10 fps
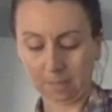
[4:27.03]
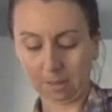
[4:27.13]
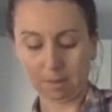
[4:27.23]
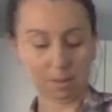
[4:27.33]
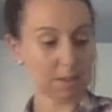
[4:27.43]

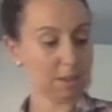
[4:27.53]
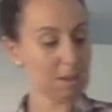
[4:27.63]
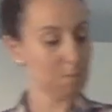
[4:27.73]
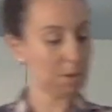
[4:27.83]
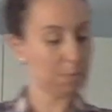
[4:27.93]

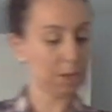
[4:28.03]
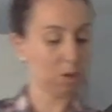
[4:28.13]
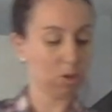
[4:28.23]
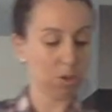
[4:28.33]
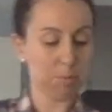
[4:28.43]
okay, my
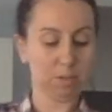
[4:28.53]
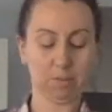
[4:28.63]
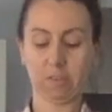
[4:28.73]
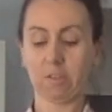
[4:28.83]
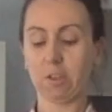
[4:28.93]
bicarbonate of
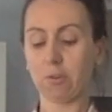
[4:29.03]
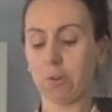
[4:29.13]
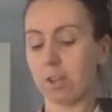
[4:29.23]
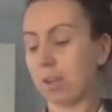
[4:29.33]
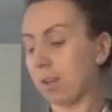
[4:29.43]

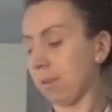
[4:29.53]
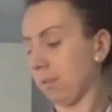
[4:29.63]
soda,